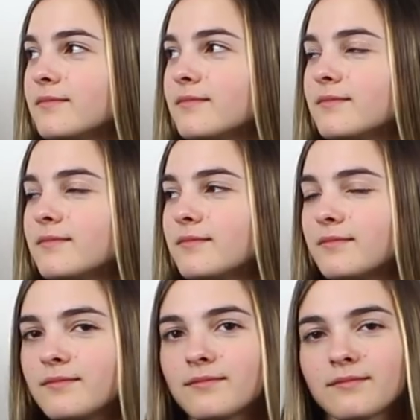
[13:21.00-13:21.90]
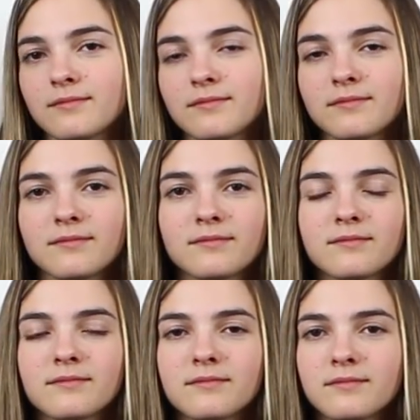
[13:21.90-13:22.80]

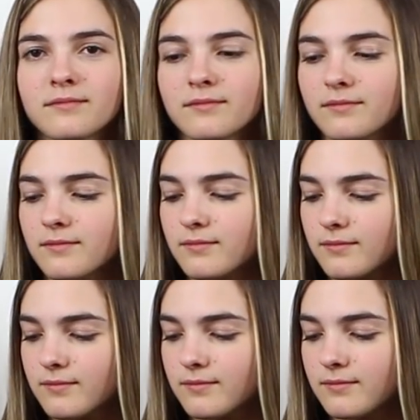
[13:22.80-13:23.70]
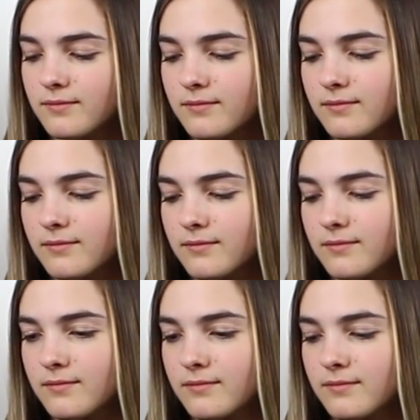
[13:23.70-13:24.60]

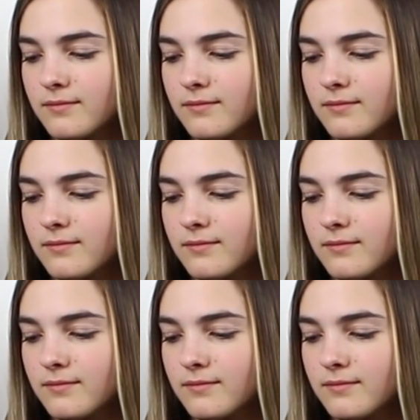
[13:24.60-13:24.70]
The person shown says nothing.